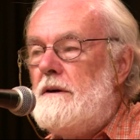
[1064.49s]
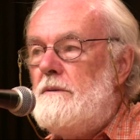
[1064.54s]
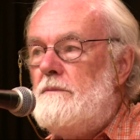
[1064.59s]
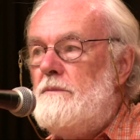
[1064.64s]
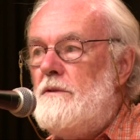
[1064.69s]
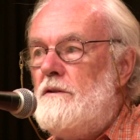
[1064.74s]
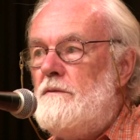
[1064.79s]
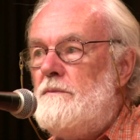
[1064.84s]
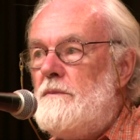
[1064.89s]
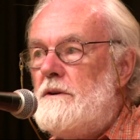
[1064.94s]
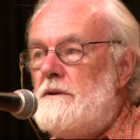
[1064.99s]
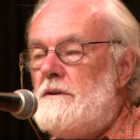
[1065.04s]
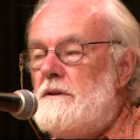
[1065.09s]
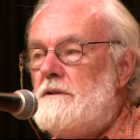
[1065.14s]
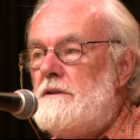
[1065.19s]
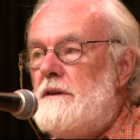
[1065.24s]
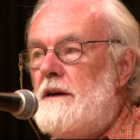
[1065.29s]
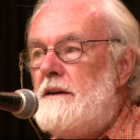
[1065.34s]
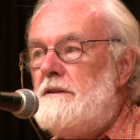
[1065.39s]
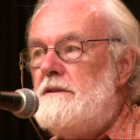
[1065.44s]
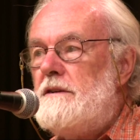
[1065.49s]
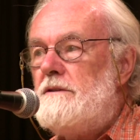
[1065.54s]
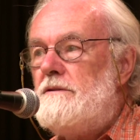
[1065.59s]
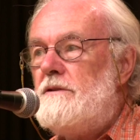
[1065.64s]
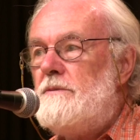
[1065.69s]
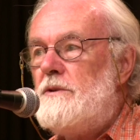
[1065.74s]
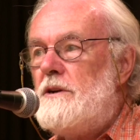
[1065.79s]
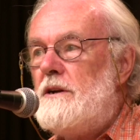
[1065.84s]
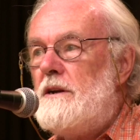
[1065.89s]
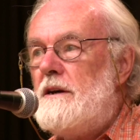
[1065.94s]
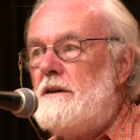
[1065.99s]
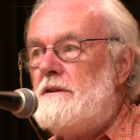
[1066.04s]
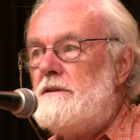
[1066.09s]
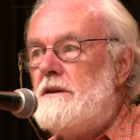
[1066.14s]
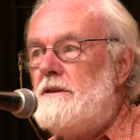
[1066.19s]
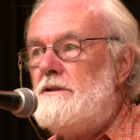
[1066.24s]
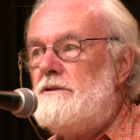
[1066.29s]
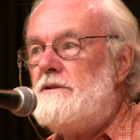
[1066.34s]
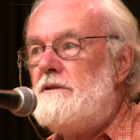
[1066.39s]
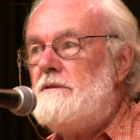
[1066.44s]
movement. There's an
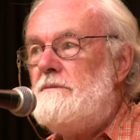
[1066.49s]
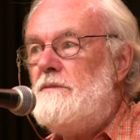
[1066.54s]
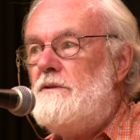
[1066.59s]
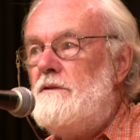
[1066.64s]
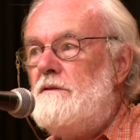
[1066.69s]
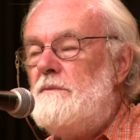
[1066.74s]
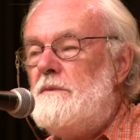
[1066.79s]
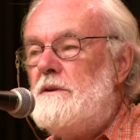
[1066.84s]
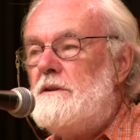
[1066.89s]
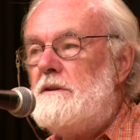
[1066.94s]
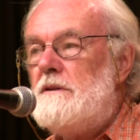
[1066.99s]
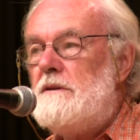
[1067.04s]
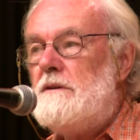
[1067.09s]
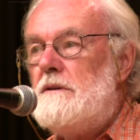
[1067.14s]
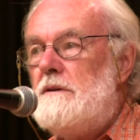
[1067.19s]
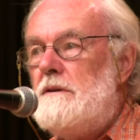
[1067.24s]
anti-criminalization movement.